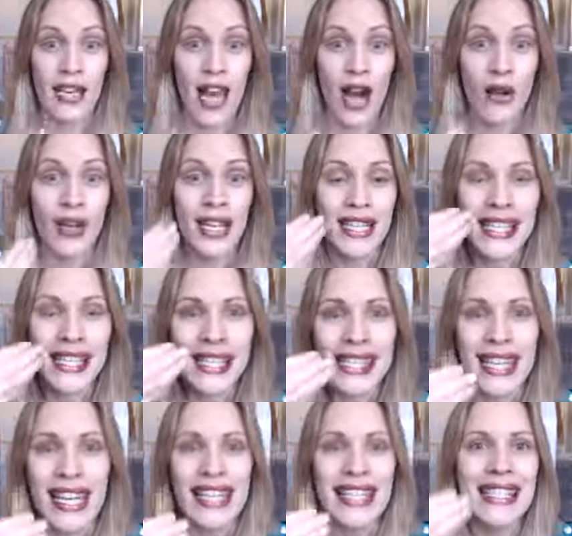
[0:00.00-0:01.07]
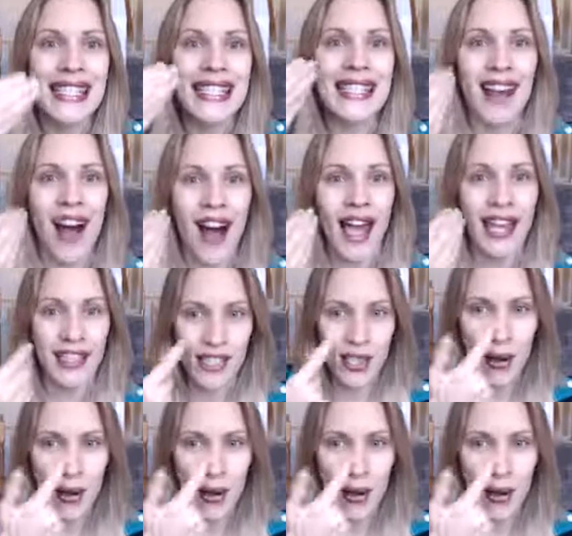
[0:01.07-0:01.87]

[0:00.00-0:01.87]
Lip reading: Now, it's inside.